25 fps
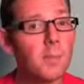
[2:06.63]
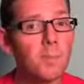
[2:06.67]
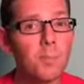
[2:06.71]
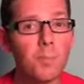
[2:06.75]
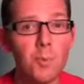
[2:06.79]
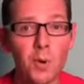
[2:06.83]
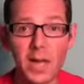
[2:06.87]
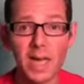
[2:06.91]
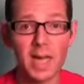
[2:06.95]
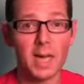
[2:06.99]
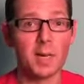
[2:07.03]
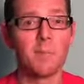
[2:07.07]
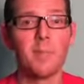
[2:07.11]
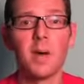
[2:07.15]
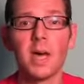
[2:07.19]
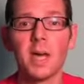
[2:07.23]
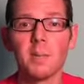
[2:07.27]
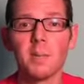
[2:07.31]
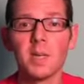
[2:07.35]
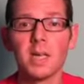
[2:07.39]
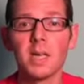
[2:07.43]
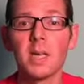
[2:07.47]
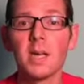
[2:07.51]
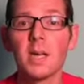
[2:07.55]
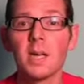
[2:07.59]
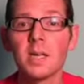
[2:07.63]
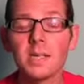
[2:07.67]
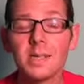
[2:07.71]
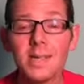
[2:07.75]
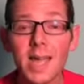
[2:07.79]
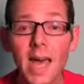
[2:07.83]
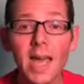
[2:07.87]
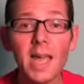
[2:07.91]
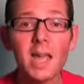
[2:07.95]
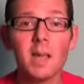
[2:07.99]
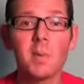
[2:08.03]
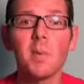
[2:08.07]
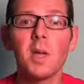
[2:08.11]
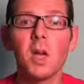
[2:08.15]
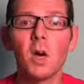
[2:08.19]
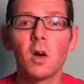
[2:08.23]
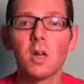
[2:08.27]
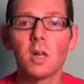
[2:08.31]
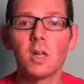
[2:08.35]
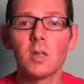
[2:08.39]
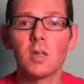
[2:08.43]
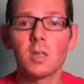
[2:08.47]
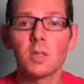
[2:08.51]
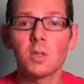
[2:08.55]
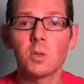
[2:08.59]
Bring it, baby. Take me on
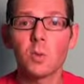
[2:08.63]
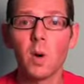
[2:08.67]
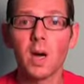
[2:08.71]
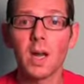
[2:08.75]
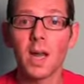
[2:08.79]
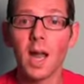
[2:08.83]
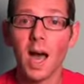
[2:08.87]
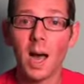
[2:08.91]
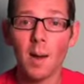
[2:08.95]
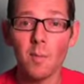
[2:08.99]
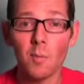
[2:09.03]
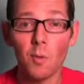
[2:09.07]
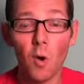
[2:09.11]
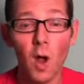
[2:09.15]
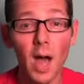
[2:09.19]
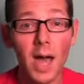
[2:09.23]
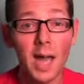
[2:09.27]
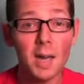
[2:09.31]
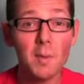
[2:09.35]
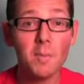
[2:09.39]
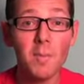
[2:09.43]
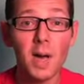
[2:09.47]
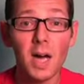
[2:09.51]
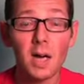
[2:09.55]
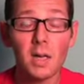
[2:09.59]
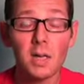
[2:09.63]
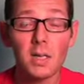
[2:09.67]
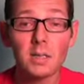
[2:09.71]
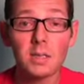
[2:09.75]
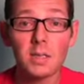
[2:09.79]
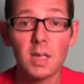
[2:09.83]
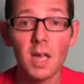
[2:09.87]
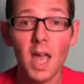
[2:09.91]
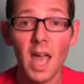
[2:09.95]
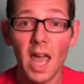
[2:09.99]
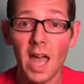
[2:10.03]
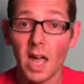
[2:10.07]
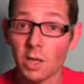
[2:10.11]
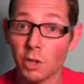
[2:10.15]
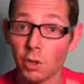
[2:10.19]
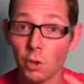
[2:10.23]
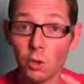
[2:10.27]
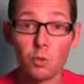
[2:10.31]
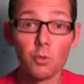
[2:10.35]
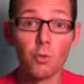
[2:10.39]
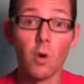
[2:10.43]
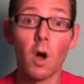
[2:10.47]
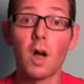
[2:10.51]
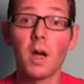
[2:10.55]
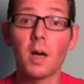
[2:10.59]
in this one. I'm right about it and
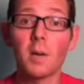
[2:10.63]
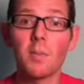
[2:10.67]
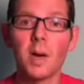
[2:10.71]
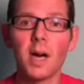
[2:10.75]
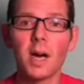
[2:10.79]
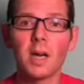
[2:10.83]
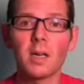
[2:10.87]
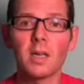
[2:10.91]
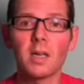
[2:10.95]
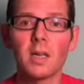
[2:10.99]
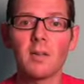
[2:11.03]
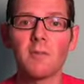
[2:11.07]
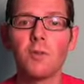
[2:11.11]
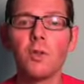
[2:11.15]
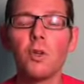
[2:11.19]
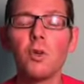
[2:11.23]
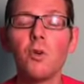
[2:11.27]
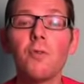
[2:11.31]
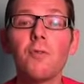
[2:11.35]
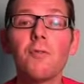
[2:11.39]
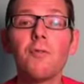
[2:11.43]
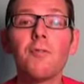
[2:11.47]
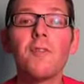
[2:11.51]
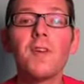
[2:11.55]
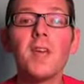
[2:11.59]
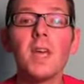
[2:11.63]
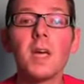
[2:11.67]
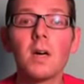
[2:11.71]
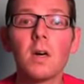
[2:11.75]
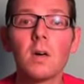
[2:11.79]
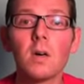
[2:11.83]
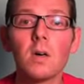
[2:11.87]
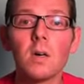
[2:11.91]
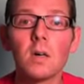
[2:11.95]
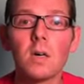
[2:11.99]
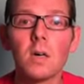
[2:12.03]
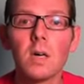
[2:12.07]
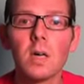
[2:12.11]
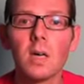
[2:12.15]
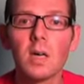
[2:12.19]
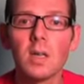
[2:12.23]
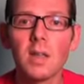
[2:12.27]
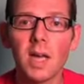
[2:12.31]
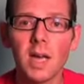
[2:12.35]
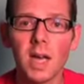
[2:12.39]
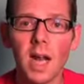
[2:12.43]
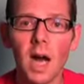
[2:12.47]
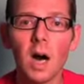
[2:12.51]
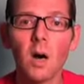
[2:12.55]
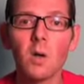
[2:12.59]
you're wrong about it. If you feel
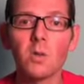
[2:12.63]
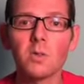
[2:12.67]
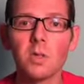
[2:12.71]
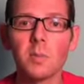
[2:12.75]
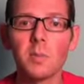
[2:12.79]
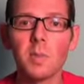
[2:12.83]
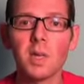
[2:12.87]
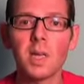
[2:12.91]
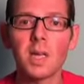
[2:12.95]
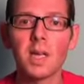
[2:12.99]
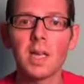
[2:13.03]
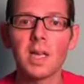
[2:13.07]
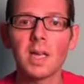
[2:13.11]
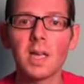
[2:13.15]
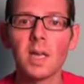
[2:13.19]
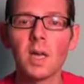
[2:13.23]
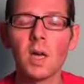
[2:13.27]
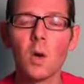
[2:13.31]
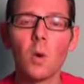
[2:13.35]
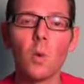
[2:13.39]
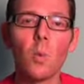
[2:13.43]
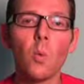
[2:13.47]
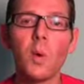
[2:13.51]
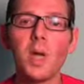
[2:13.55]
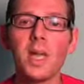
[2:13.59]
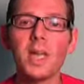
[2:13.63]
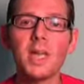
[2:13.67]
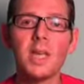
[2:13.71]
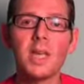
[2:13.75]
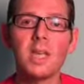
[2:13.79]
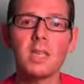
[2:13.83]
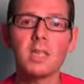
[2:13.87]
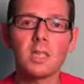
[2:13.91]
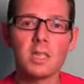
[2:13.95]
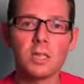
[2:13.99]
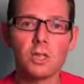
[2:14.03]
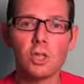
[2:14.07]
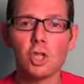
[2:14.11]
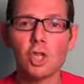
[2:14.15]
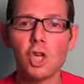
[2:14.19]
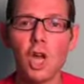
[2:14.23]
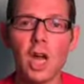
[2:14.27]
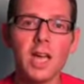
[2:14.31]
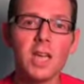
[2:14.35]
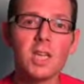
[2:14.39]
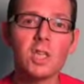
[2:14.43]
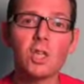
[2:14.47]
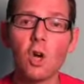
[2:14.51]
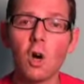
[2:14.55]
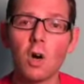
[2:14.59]
that ultimately we need to
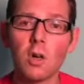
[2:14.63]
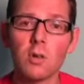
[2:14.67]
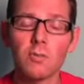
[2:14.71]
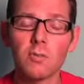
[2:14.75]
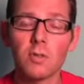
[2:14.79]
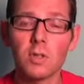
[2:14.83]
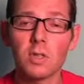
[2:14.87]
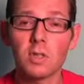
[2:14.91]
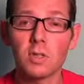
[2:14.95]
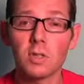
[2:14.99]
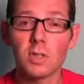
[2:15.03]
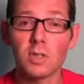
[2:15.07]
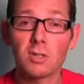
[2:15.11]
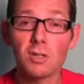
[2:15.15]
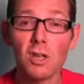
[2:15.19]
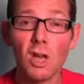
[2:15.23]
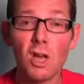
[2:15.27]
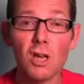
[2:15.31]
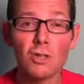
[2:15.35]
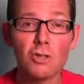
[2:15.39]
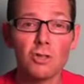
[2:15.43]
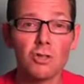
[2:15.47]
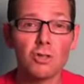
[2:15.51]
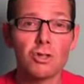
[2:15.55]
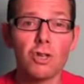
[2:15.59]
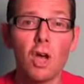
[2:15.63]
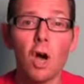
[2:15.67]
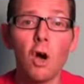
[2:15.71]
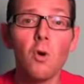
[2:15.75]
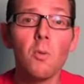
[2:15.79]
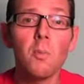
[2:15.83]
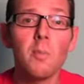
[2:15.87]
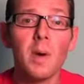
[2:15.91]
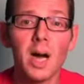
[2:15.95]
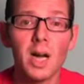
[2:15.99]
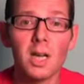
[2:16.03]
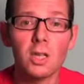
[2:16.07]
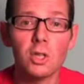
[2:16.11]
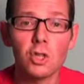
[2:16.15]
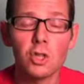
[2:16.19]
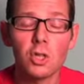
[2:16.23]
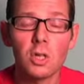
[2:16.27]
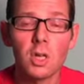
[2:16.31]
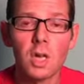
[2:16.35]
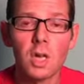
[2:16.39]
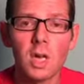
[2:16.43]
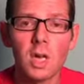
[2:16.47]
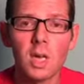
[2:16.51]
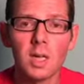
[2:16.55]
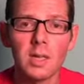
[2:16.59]
change conferences so much
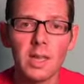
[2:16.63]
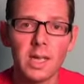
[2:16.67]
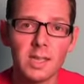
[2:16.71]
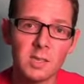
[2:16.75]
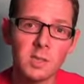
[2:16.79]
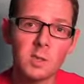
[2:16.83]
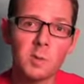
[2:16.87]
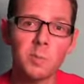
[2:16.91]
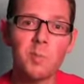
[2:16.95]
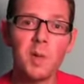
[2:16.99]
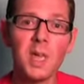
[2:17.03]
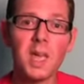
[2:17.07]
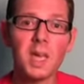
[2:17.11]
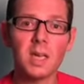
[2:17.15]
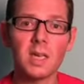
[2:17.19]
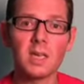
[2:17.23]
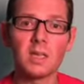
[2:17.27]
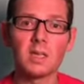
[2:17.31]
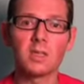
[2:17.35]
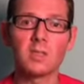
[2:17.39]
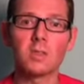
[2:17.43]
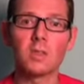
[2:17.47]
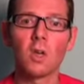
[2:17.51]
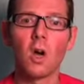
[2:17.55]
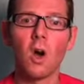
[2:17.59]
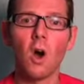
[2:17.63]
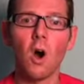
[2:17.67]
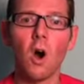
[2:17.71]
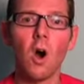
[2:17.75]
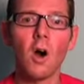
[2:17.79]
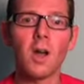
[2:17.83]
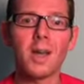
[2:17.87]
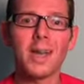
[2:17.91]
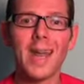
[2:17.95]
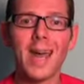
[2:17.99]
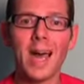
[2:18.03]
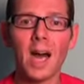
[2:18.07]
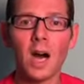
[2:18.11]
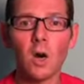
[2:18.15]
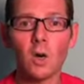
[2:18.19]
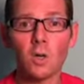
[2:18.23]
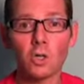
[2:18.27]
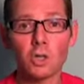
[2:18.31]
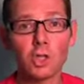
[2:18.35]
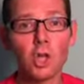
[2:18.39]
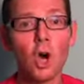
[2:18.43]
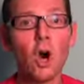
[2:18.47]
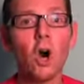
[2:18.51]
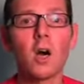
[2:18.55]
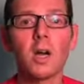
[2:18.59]
that speakers are now
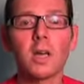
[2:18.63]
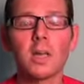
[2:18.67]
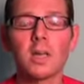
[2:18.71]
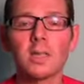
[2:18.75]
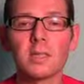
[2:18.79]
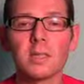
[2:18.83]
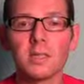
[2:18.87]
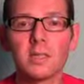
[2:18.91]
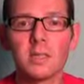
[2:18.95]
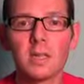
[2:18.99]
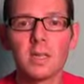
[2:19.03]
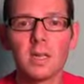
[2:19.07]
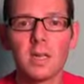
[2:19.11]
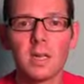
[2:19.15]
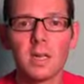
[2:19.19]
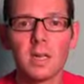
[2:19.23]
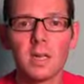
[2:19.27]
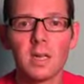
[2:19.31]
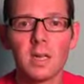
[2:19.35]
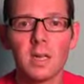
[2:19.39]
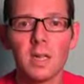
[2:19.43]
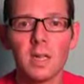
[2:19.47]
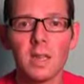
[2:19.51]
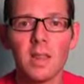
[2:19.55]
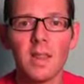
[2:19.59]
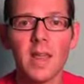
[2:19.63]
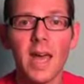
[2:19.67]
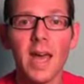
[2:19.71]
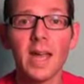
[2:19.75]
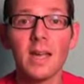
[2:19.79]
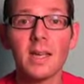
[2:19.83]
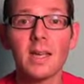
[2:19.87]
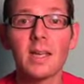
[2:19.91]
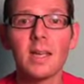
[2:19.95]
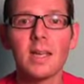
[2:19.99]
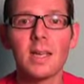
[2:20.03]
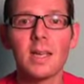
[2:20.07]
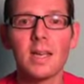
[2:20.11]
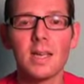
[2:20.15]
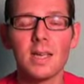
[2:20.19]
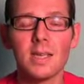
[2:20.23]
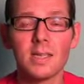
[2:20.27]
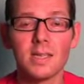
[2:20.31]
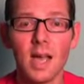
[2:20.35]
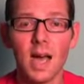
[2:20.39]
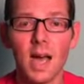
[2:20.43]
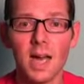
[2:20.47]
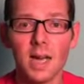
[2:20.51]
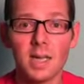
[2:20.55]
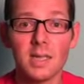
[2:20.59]
targets, that is
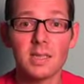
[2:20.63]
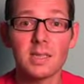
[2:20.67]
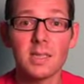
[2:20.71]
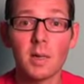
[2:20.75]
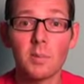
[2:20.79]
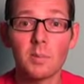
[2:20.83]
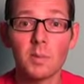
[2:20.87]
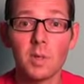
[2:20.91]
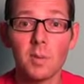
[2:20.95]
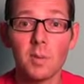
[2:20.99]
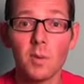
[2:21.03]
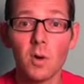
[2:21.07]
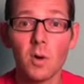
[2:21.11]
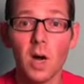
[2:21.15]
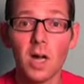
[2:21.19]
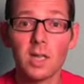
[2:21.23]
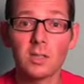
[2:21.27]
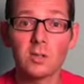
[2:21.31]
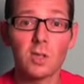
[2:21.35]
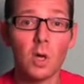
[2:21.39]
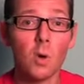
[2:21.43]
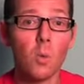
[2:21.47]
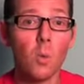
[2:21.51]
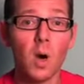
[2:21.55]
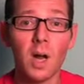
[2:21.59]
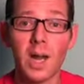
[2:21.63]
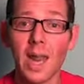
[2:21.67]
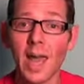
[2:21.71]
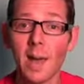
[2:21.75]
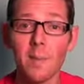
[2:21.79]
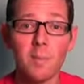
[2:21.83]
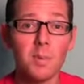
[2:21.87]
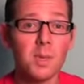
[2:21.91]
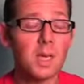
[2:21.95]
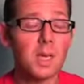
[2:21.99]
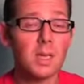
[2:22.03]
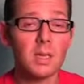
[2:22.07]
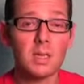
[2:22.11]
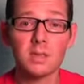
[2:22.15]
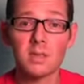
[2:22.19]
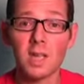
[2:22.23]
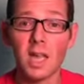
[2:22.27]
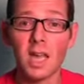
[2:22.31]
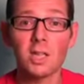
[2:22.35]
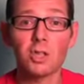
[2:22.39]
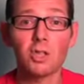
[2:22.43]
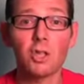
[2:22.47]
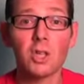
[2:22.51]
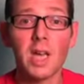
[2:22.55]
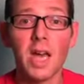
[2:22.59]
unacceptable. And so what happened at this
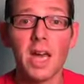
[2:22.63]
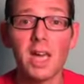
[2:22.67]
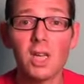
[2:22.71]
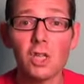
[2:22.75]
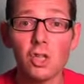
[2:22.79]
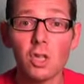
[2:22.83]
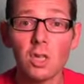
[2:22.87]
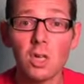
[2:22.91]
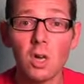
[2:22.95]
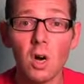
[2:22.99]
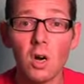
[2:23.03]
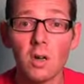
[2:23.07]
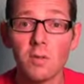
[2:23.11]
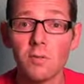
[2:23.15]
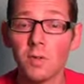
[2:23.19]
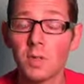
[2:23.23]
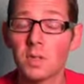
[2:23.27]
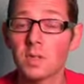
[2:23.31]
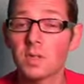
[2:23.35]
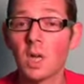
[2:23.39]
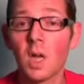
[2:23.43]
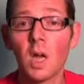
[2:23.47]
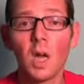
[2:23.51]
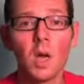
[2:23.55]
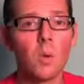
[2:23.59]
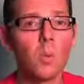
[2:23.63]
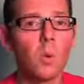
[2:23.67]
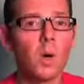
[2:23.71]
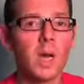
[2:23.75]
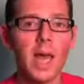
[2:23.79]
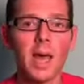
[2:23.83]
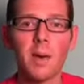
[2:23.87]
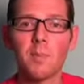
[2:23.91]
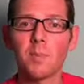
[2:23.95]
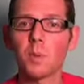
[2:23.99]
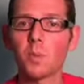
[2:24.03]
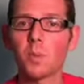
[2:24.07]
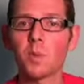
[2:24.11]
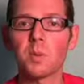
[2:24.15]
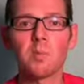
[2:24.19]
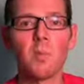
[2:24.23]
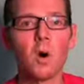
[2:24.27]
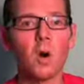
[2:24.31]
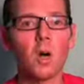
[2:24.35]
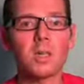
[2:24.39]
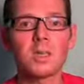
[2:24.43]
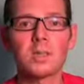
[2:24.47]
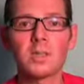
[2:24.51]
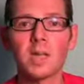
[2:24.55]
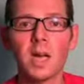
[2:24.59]
education conference, what happened with
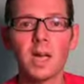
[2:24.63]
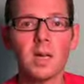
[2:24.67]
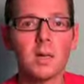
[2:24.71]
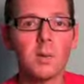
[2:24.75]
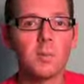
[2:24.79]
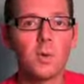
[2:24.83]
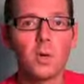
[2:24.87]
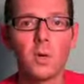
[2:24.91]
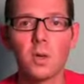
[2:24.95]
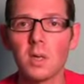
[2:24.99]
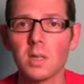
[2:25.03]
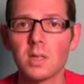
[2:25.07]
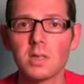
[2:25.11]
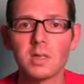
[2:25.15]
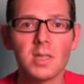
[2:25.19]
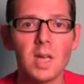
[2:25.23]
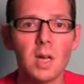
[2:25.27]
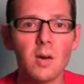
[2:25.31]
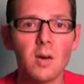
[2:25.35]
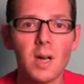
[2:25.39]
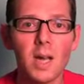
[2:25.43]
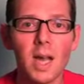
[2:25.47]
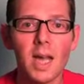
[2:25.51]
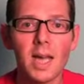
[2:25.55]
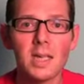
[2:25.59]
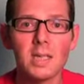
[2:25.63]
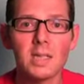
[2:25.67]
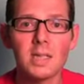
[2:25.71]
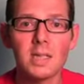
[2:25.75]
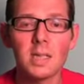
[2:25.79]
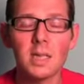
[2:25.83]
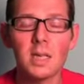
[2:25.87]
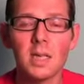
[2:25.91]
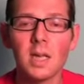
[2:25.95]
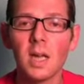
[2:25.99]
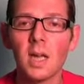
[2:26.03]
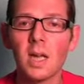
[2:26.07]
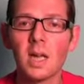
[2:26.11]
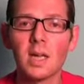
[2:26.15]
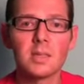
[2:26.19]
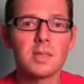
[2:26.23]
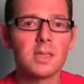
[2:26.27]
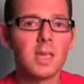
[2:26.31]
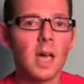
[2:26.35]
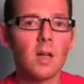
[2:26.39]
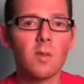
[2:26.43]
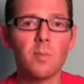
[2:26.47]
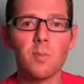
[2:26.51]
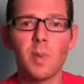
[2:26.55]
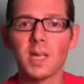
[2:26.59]
Mark Zuckerberg and Sarah Lacy,
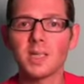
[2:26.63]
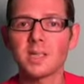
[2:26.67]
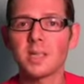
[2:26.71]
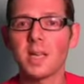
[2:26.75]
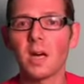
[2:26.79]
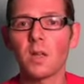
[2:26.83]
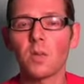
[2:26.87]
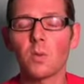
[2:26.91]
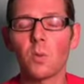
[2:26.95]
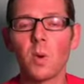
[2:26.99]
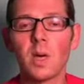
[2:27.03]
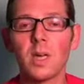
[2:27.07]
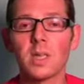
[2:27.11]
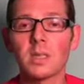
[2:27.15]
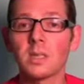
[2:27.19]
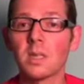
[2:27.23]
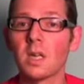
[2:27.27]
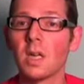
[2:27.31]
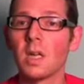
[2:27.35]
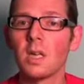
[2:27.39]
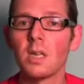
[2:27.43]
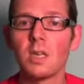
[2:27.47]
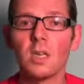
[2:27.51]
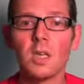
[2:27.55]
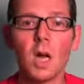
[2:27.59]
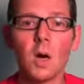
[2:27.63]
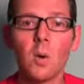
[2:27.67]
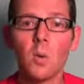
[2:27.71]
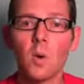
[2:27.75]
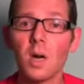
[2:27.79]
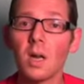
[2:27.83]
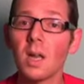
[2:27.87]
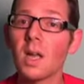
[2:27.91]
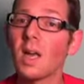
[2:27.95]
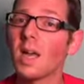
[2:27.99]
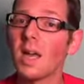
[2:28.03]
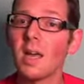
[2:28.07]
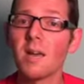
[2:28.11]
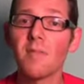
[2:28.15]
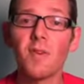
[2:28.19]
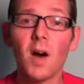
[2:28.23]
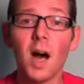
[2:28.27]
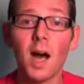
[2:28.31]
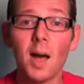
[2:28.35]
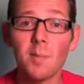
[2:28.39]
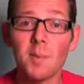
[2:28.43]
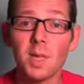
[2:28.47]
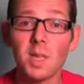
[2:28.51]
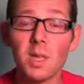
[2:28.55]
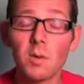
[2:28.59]
South by Southwest, you know what? If
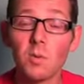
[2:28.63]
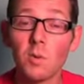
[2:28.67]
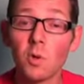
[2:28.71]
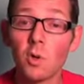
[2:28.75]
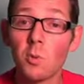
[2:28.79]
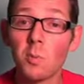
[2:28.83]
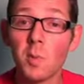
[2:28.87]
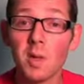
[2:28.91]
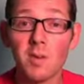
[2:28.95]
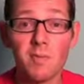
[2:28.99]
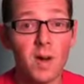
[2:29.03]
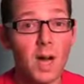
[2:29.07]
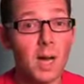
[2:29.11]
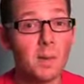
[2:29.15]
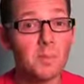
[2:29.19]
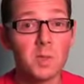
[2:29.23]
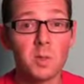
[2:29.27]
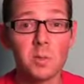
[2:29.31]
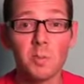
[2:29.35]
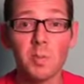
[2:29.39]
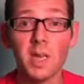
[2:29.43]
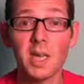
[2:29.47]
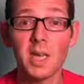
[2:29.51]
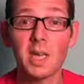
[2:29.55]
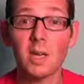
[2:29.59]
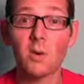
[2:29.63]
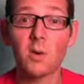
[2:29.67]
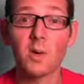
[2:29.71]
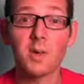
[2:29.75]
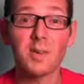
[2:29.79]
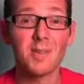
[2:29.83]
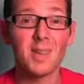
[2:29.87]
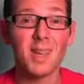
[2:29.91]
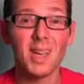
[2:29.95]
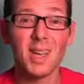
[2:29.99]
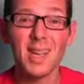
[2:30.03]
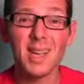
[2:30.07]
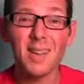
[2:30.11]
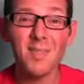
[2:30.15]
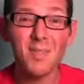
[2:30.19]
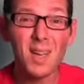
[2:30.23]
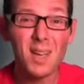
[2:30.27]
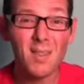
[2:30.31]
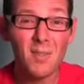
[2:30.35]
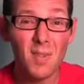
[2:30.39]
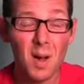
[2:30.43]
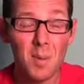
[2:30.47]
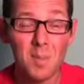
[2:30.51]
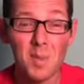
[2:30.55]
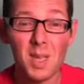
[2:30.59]
I'm in the room, if I'm speaking, or if, even
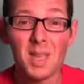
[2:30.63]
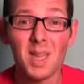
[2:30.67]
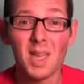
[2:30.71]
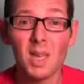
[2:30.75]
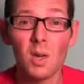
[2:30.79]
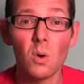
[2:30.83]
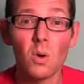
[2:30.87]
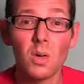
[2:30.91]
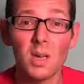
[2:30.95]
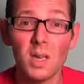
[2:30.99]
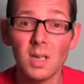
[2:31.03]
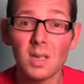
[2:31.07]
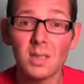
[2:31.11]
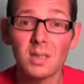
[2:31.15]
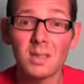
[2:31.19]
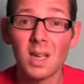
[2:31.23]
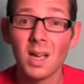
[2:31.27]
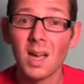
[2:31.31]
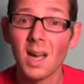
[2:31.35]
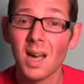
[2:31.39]
if I'm in the audience,